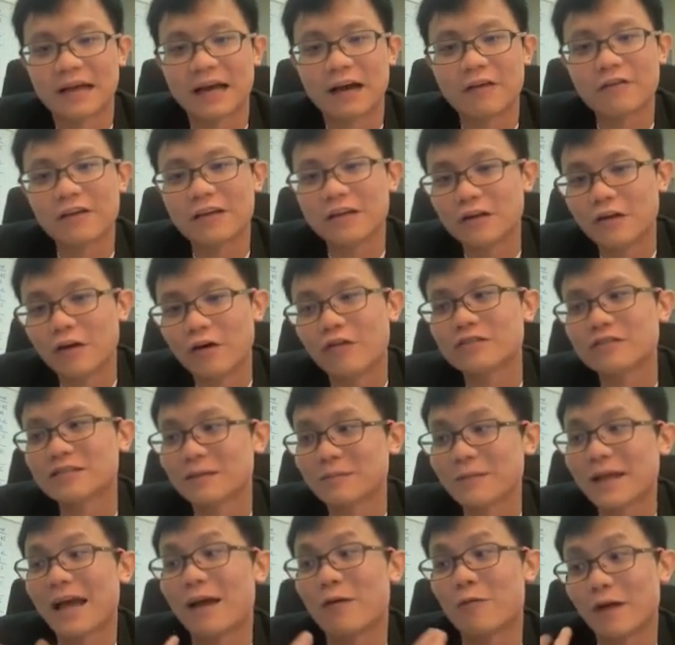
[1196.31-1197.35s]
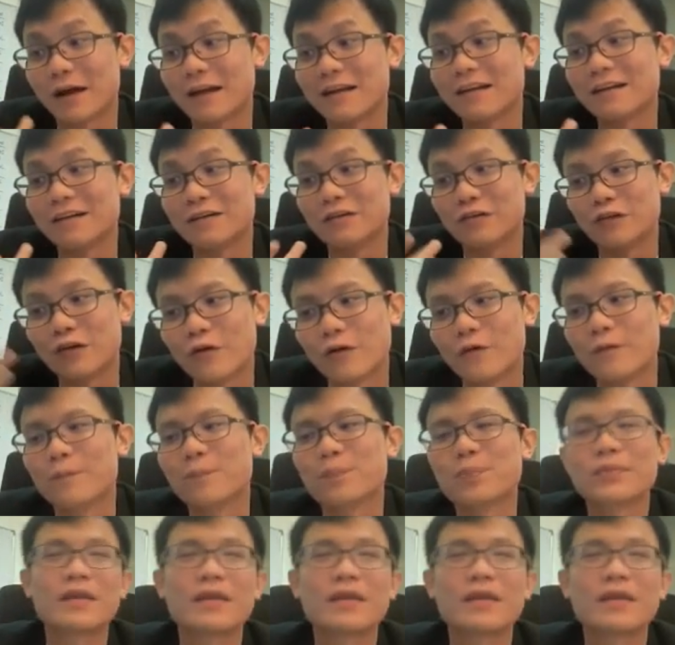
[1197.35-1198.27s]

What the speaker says: How he know? Sometimes I wonder, you know.